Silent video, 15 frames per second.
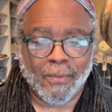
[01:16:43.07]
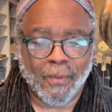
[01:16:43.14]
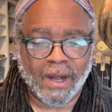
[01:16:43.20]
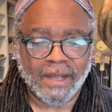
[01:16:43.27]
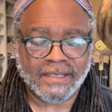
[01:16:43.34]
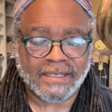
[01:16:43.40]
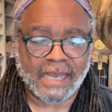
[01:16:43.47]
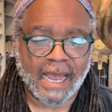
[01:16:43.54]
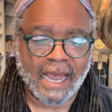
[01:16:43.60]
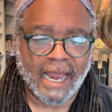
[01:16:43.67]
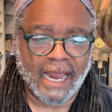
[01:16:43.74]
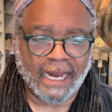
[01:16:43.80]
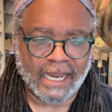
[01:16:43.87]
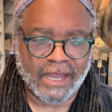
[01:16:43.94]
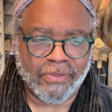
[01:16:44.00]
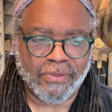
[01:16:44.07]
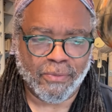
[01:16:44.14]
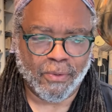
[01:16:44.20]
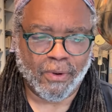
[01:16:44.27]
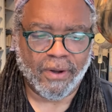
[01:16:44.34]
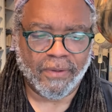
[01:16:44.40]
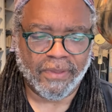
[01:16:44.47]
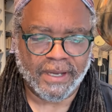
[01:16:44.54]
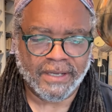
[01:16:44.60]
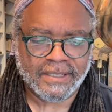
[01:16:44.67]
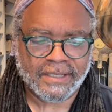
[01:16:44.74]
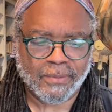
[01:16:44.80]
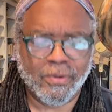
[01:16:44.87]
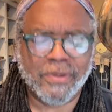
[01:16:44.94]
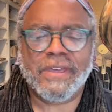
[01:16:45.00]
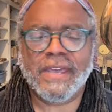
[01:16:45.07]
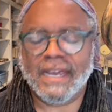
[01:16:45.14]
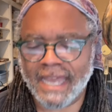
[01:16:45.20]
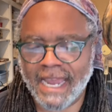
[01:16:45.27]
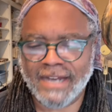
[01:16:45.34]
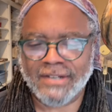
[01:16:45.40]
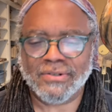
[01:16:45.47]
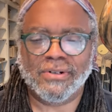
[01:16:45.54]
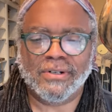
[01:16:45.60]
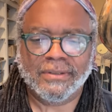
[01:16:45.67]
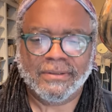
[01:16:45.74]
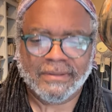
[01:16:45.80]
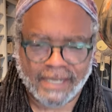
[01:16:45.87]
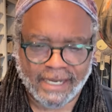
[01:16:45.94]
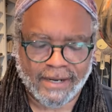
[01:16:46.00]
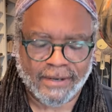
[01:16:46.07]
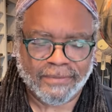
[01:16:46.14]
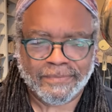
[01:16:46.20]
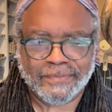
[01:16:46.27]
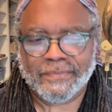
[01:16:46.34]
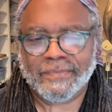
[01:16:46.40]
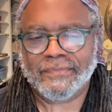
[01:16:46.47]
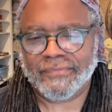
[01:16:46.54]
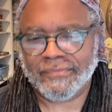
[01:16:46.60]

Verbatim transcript: once I get through all this, with the occasional, you know,